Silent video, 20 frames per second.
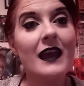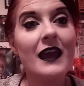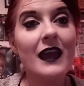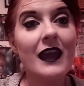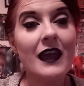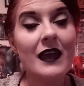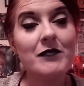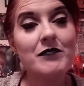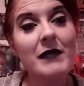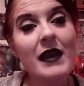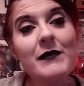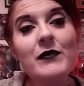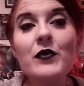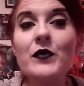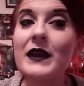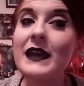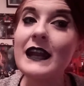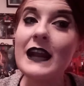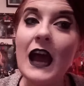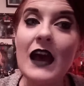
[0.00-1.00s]
and maybe
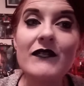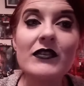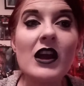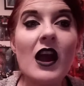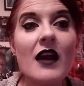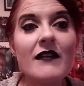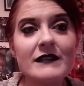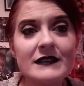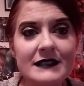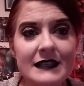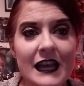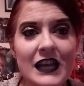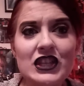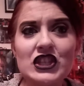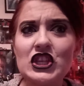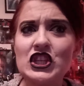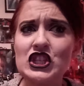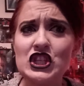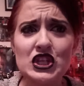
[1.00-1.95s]
we can have a conversation.